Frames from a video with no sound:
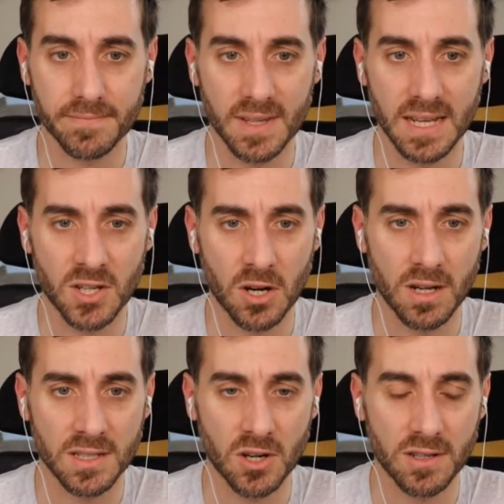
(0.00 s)
It's
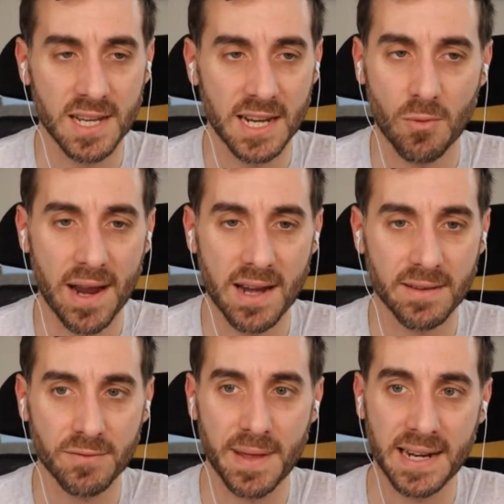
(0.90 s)
hard to take away
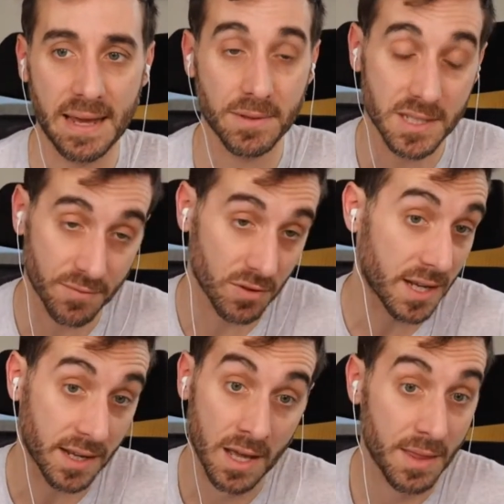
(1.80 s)
anything from that game except for
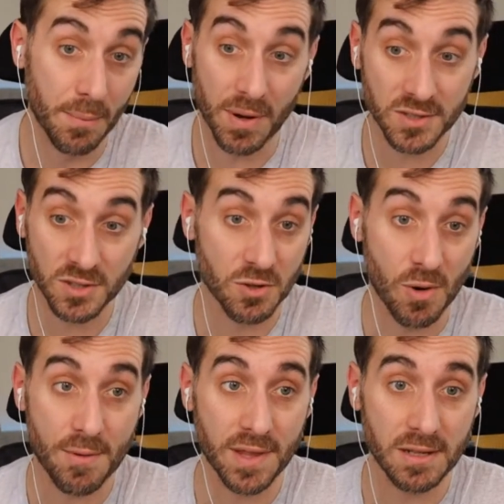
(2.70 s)
like the Bucks looked
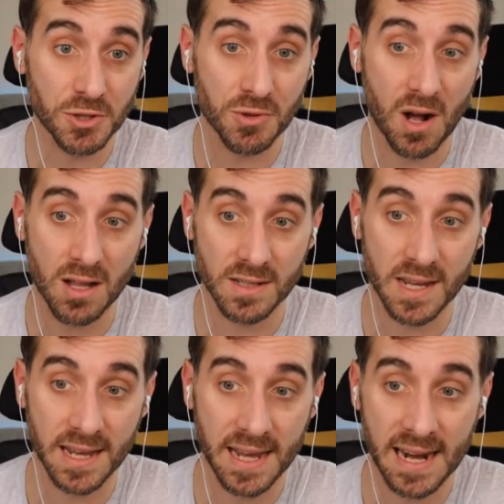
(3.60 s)
great without Drew
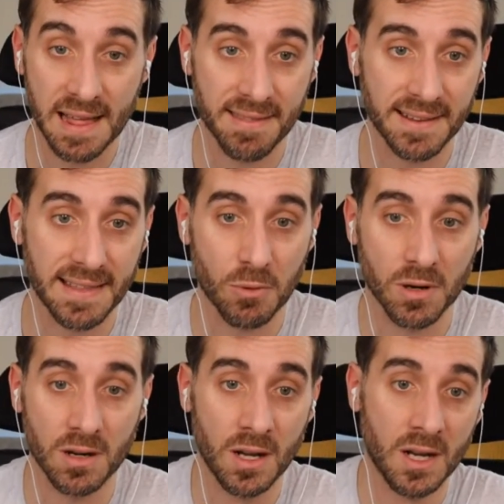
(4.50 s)
Holiday, and I think they
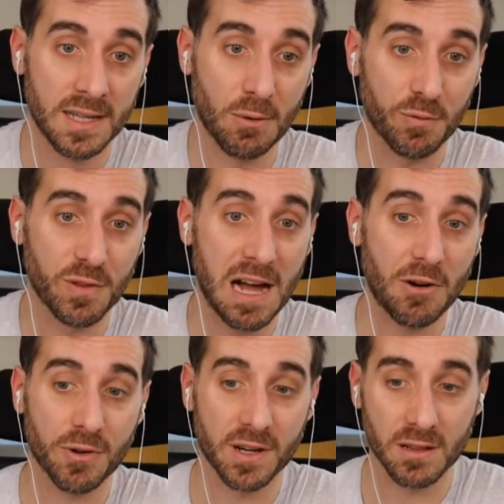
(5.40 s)
were
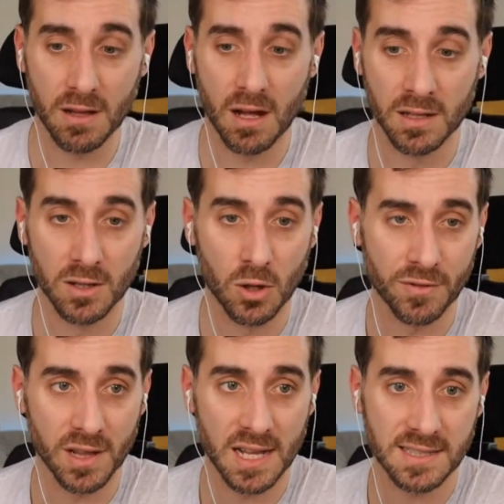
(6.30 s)
floundering a little
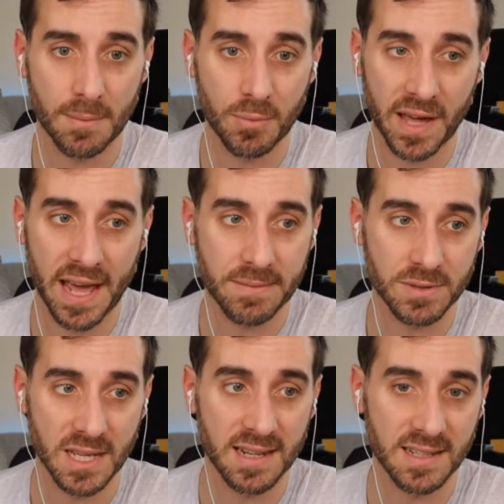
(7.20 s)
over the last couple games,
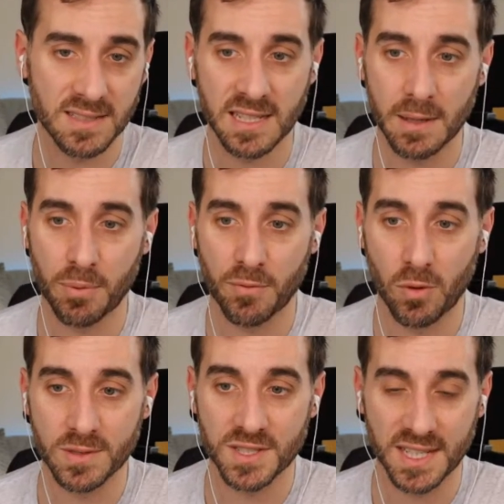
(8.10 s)
and then to see a
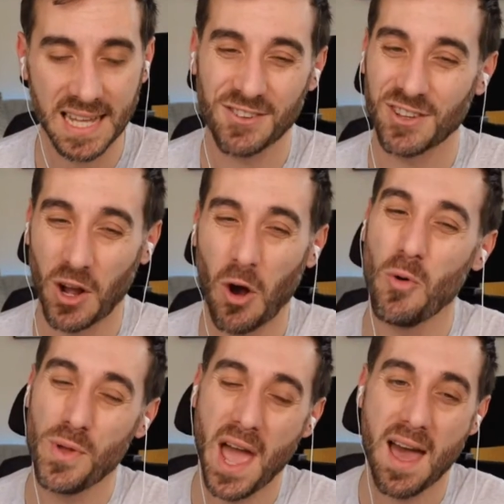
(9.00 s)
performance like that, you're like, oh
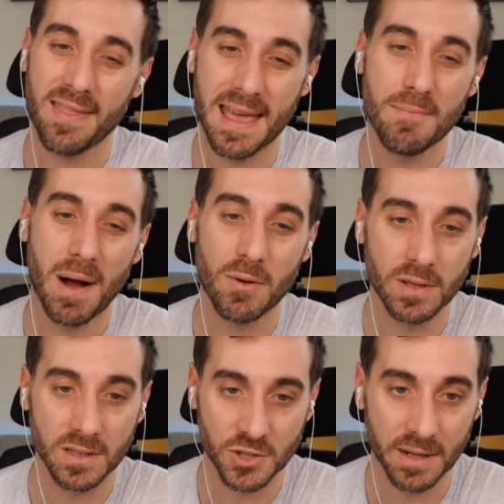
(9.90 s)
yeah, they might
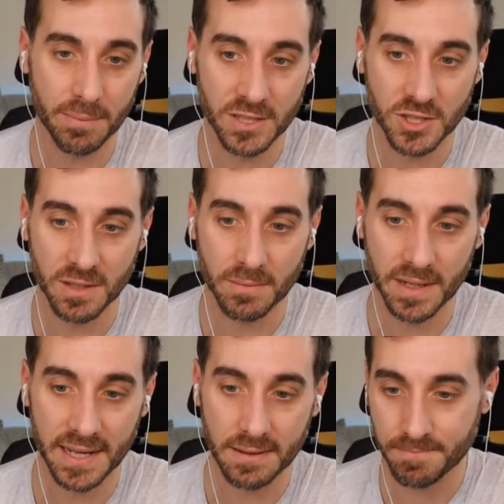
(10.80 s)
win the championship again.